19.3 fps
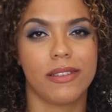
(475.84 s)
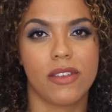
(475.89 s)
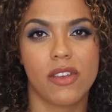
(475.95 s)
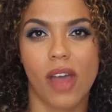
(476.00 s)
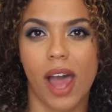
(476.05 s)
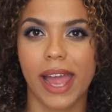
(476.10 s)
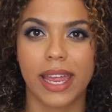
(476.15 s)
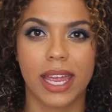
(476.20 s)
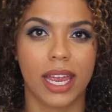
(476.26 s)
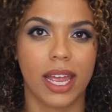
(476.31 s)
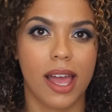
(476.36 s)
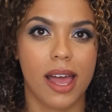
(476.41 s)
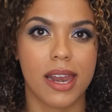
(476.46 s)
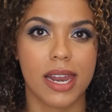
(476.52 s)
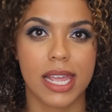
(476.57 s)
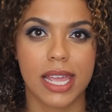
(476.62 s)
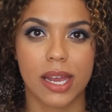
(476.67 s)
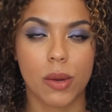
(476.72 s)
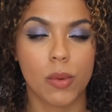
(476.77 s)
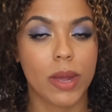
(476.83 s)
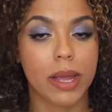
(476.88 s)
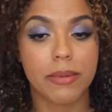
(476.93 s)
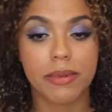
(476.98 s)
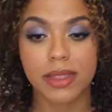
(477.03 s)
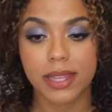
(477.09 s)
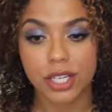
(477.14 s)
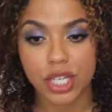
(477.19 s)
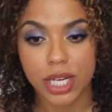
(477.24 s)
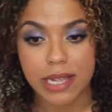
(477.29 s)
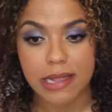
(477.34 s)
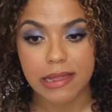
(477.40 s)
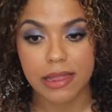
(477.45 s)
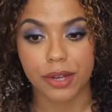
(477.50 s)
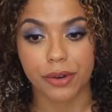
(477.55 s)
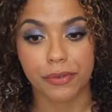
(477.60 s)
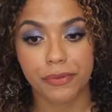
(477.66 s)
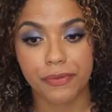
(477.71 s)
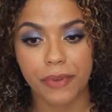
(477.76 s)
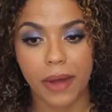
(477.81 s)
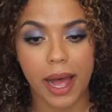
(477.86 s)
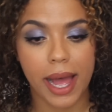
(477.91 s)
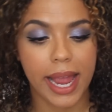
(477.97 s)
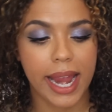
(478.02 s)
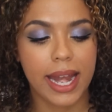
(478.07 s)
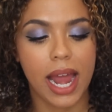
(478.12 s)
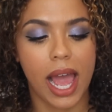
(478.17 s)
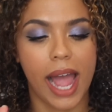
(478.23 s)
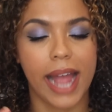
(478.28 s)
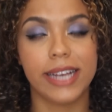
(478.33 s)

you, I can kind of get away with the shades. They're fine.